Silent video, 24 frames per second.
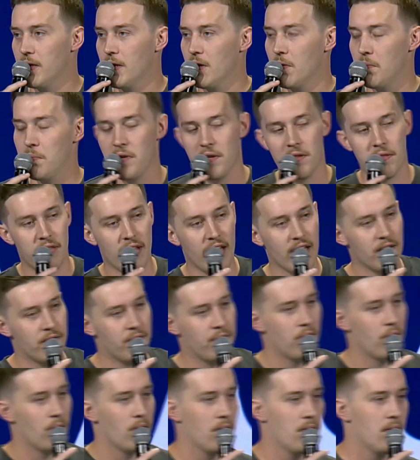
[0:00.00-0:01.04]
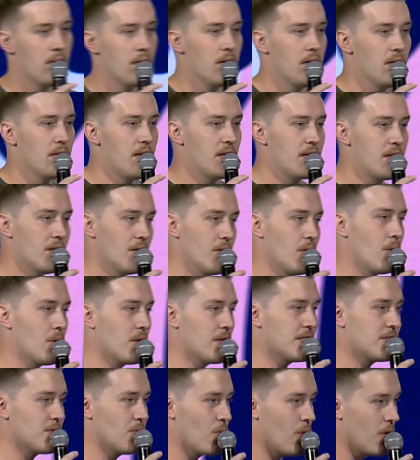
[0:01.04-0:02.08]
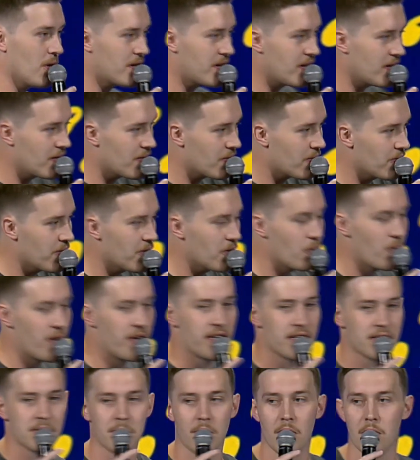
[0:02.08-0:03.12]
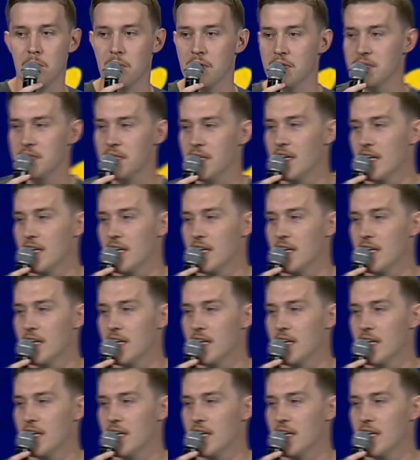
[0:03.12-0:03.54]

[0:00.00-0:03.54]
Be thankful that the Lord is working through your weakest moments.